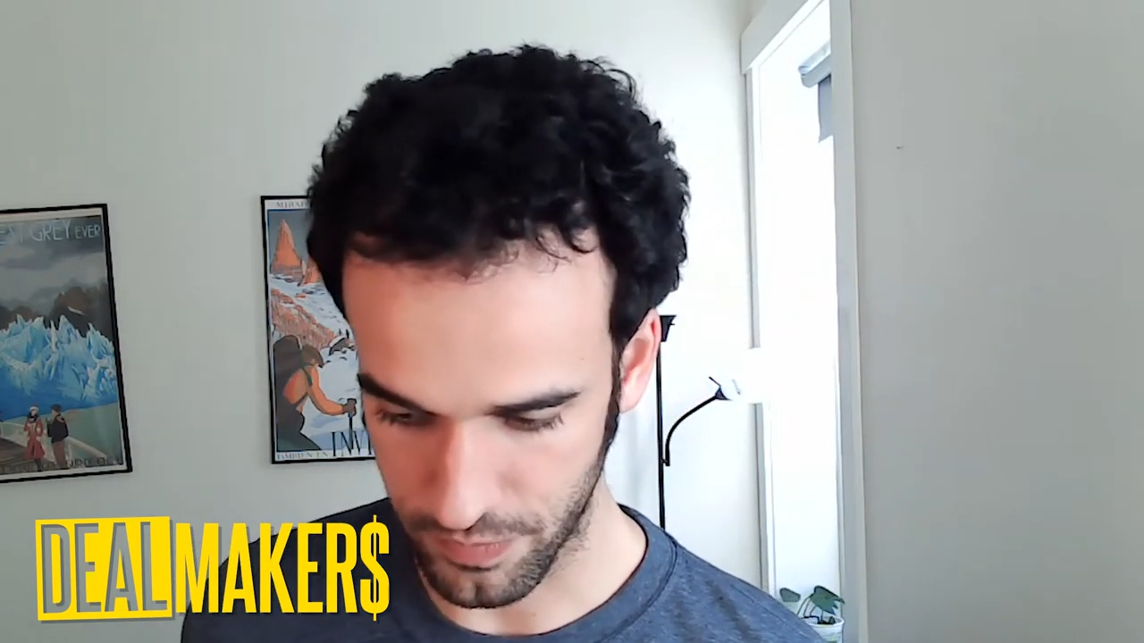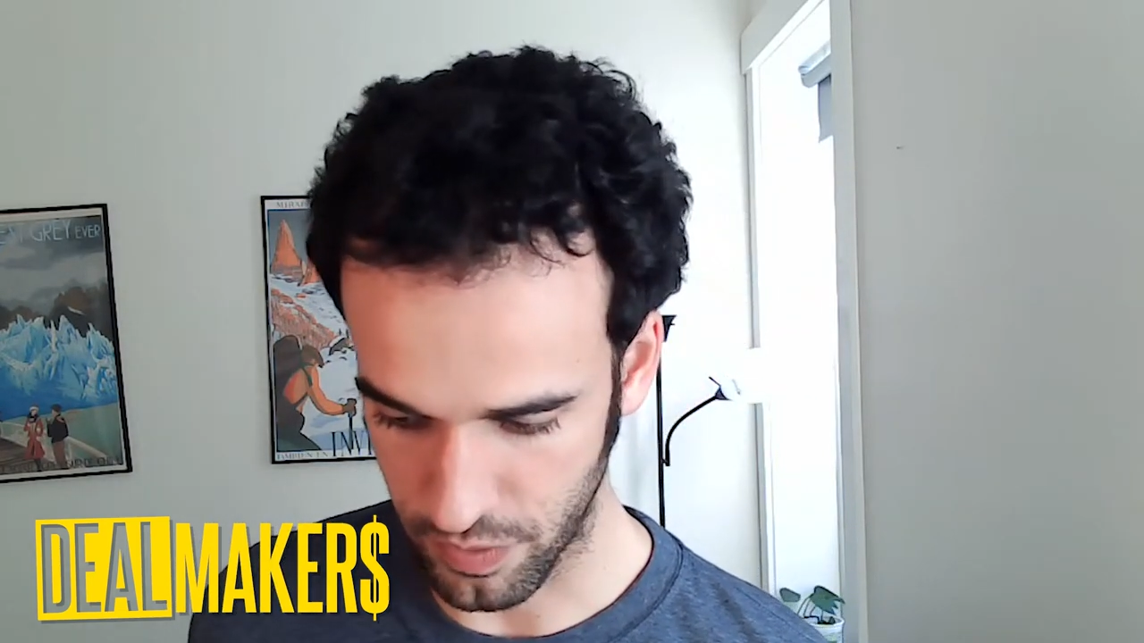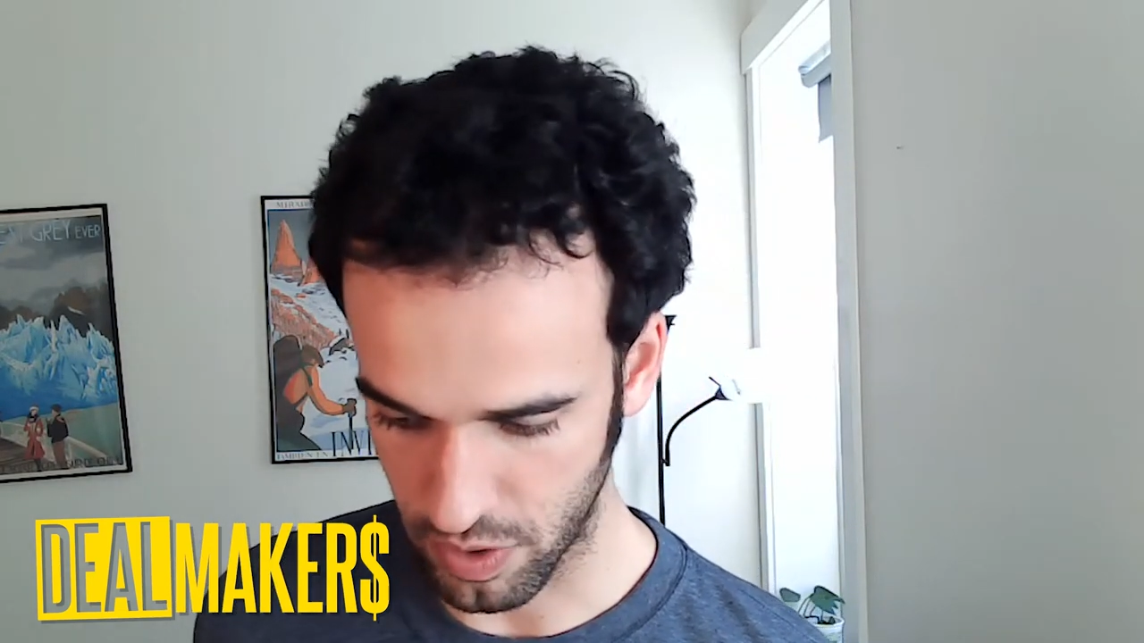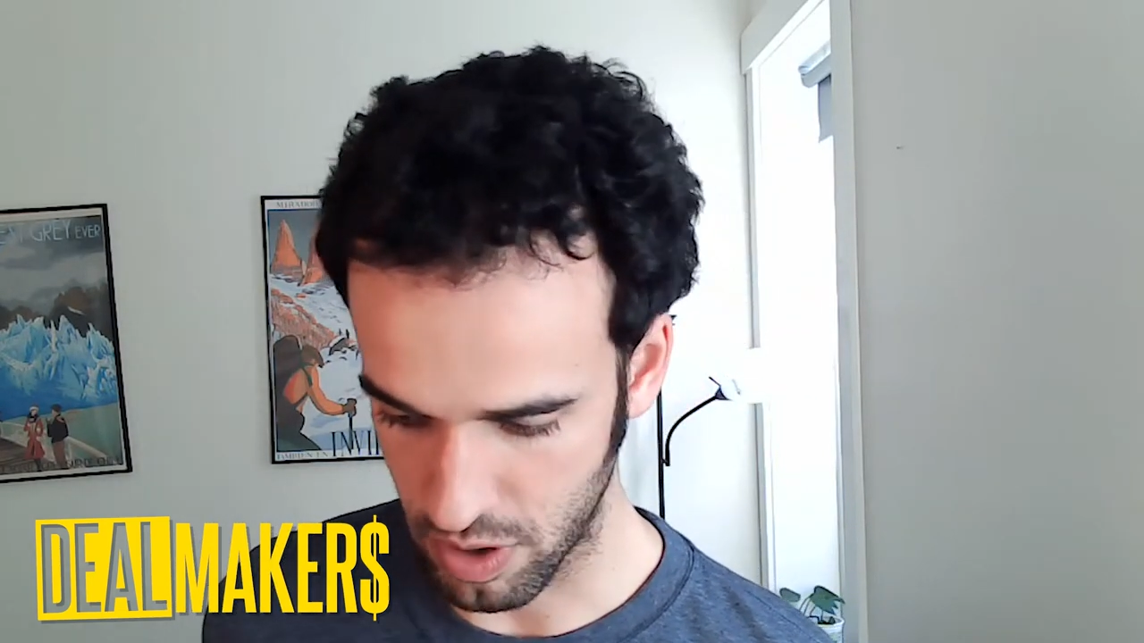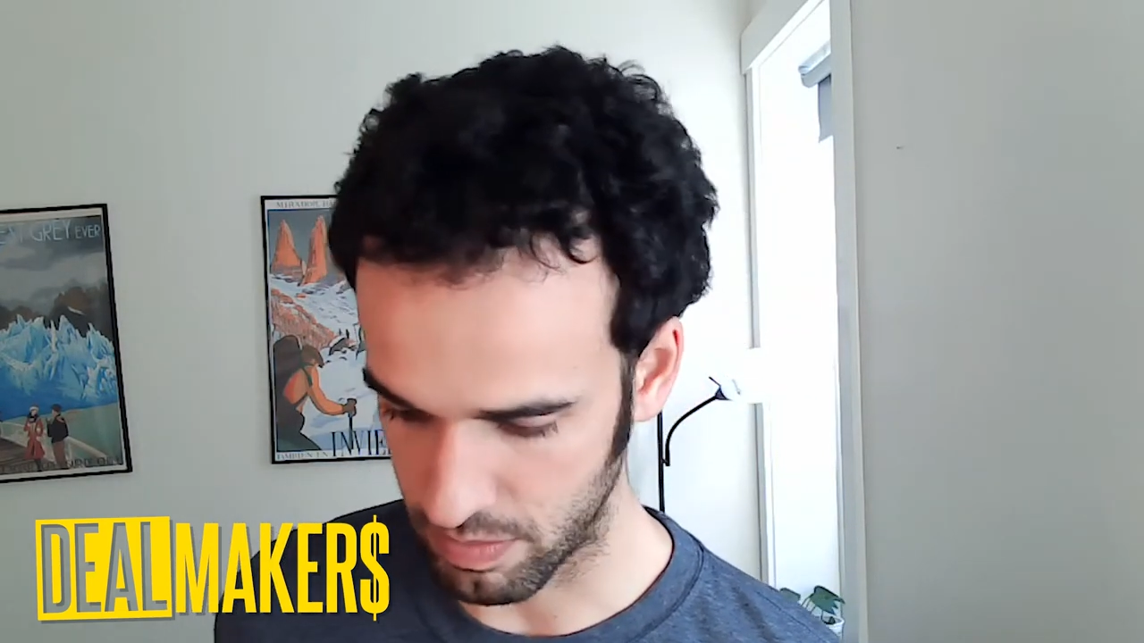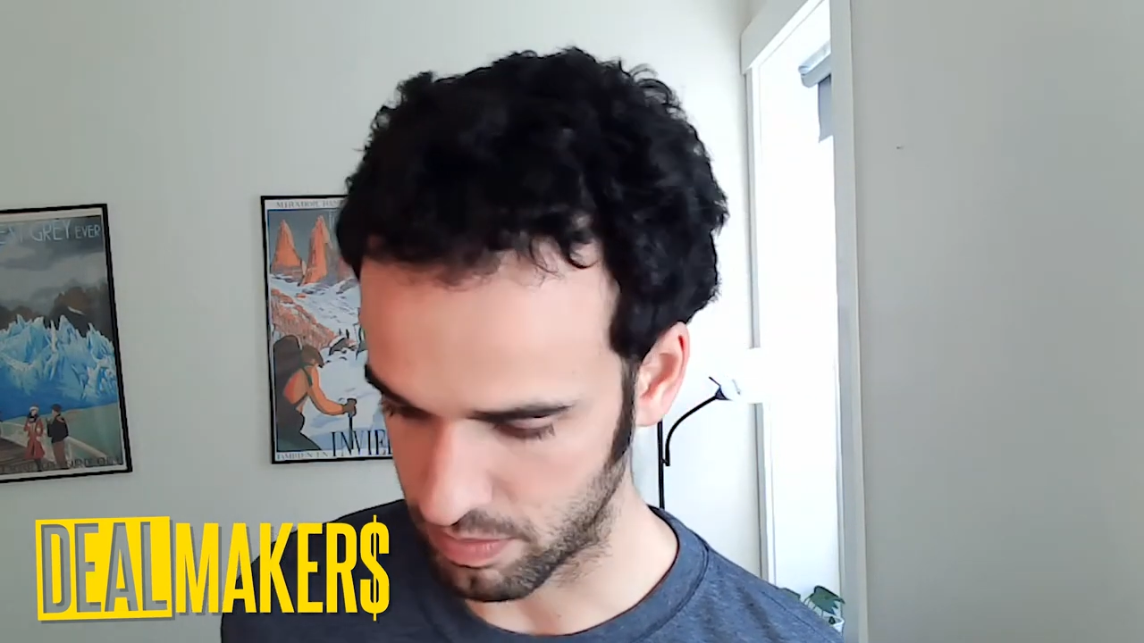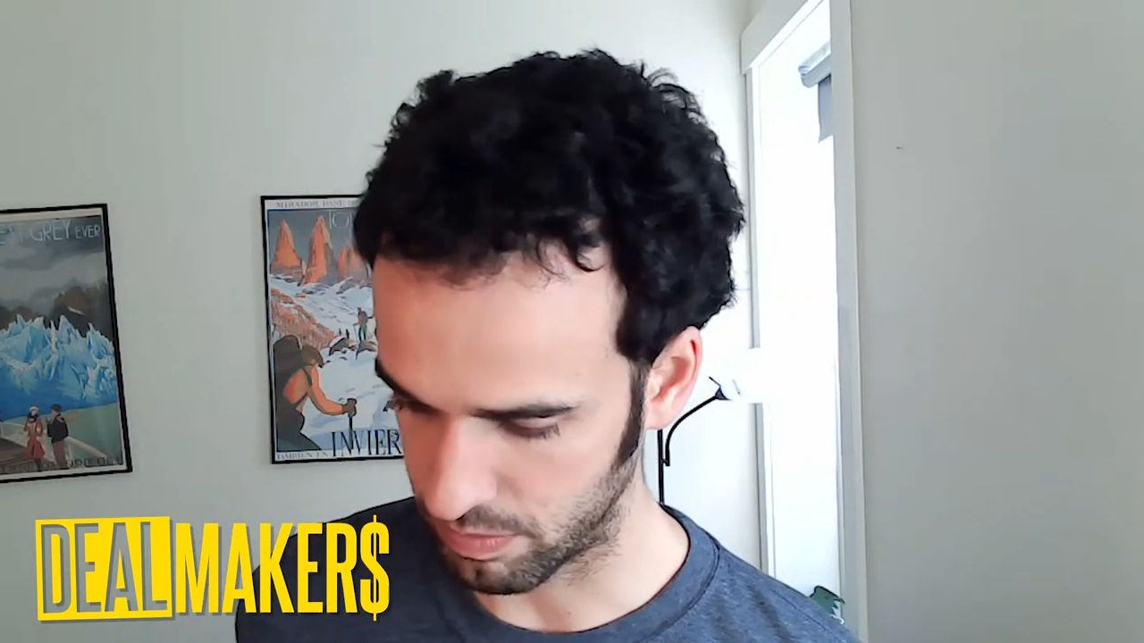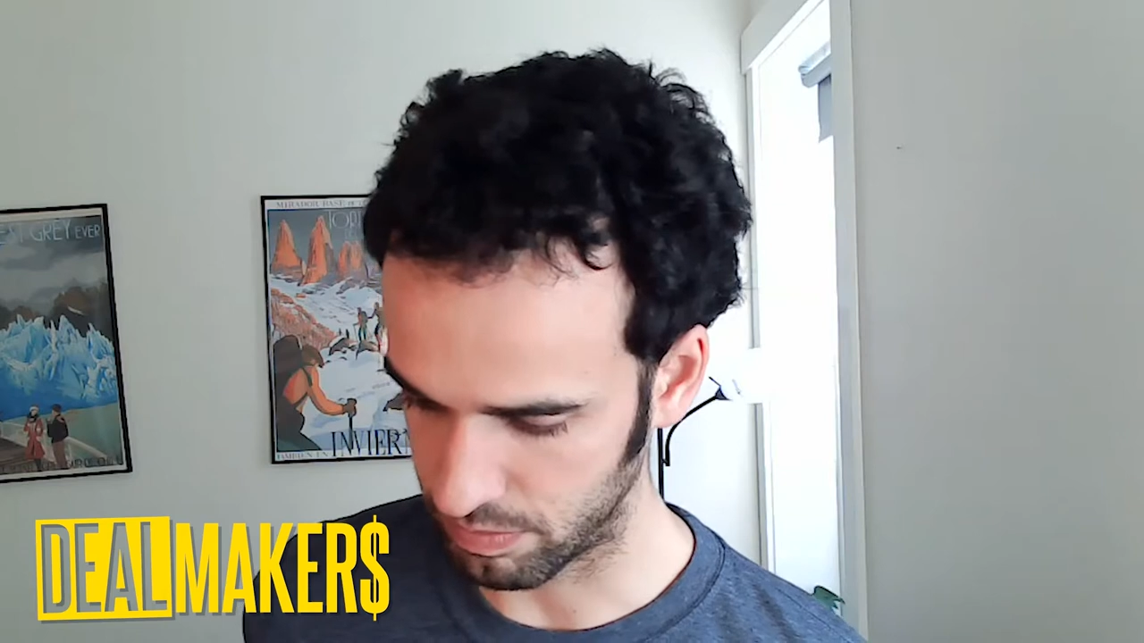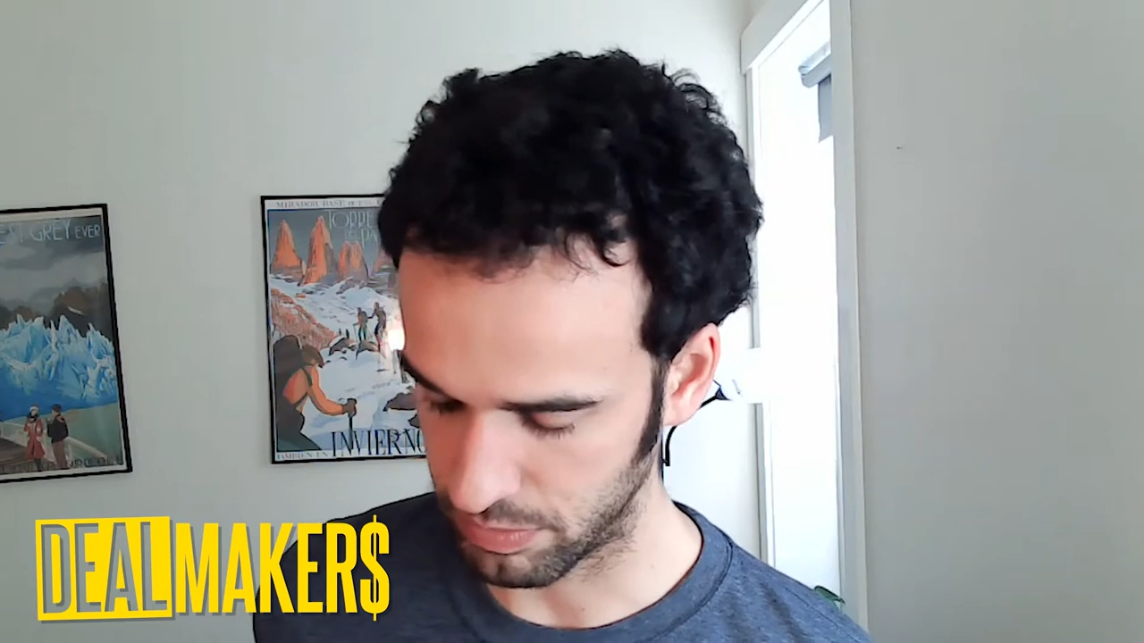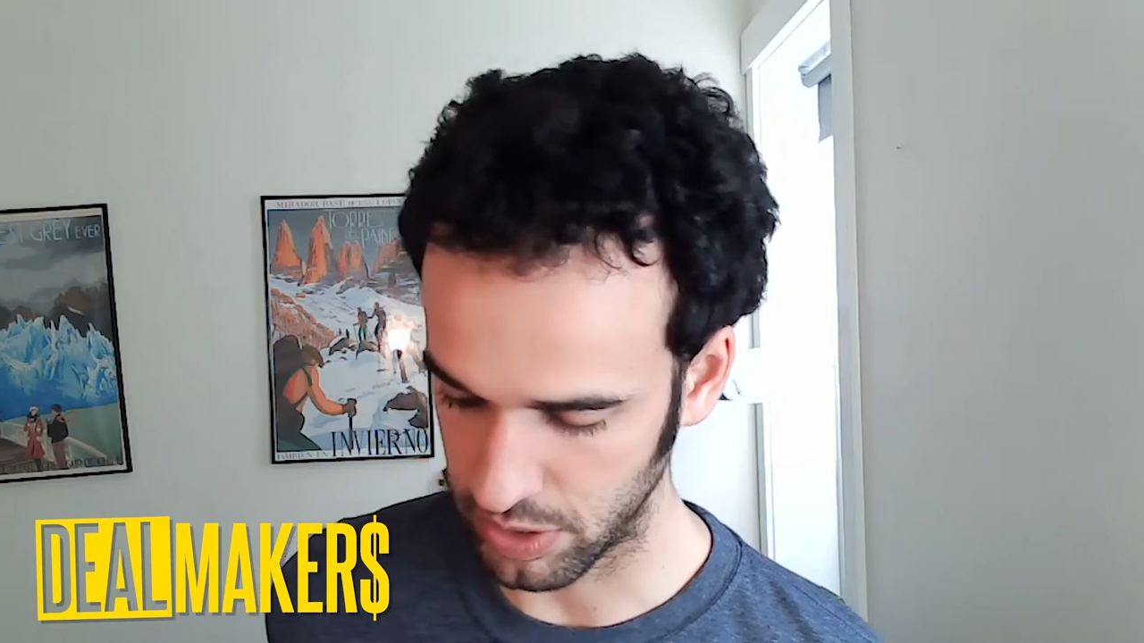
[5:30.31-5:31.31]

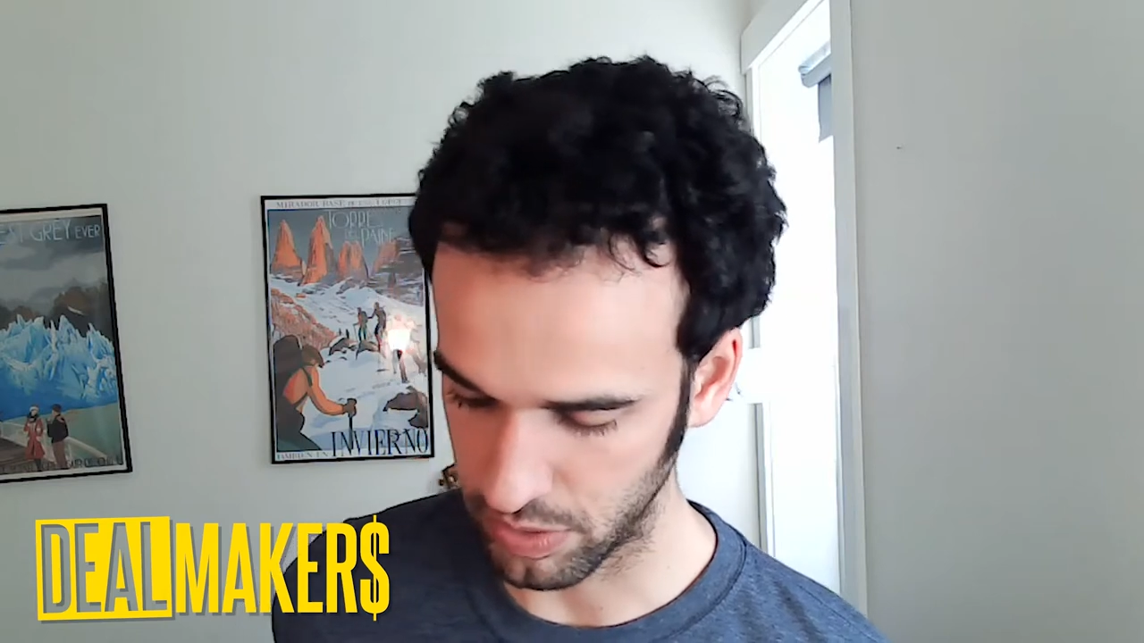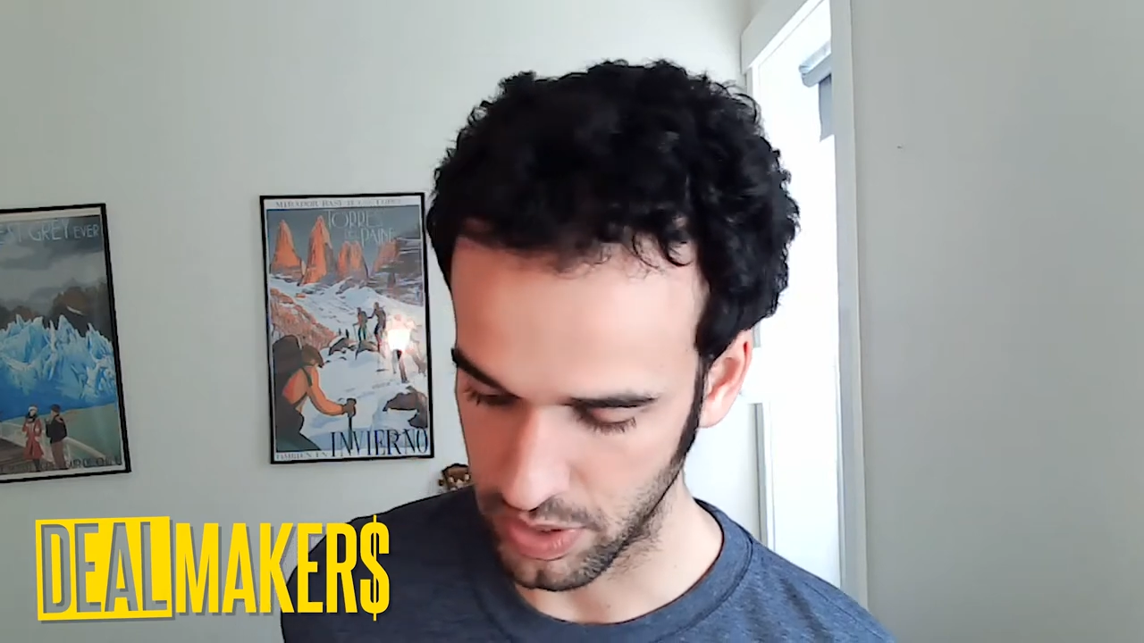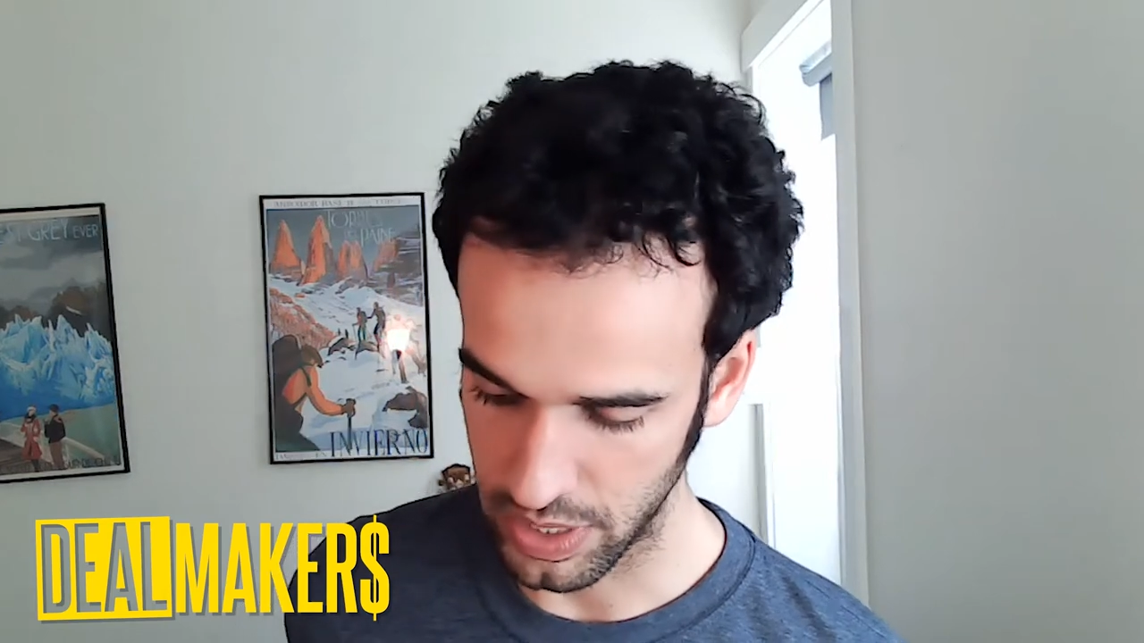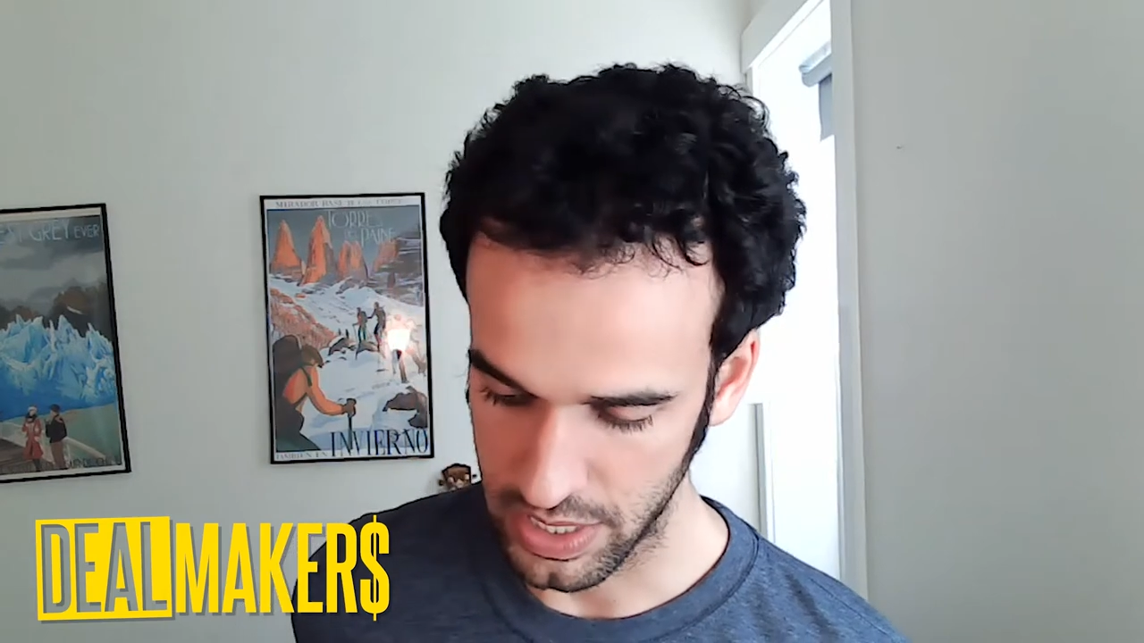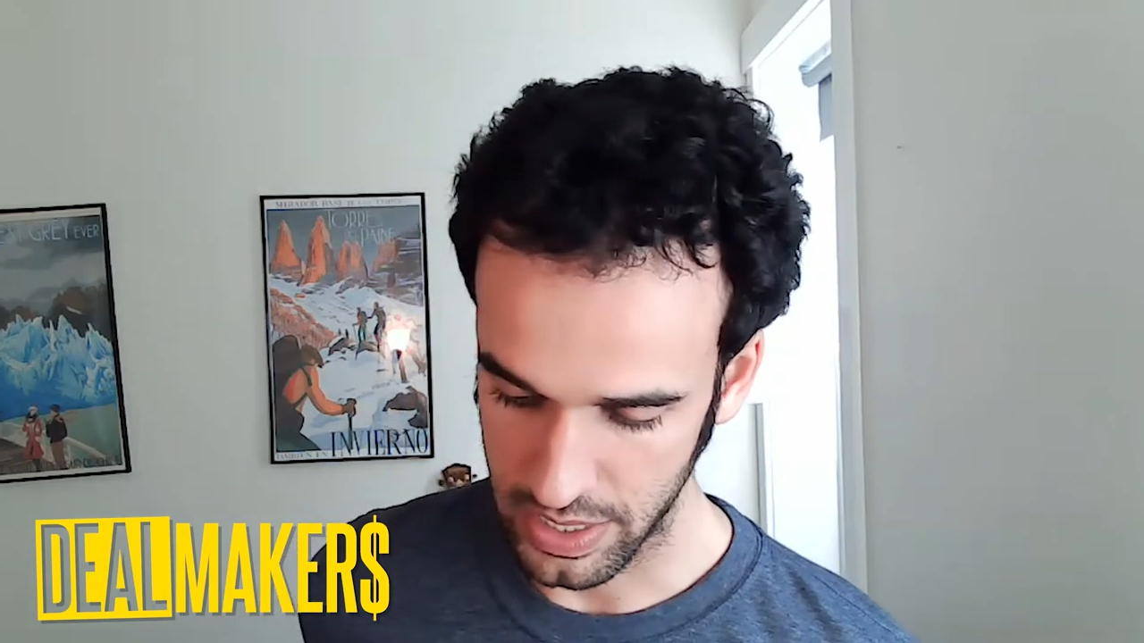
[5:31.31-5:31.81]
from, you know,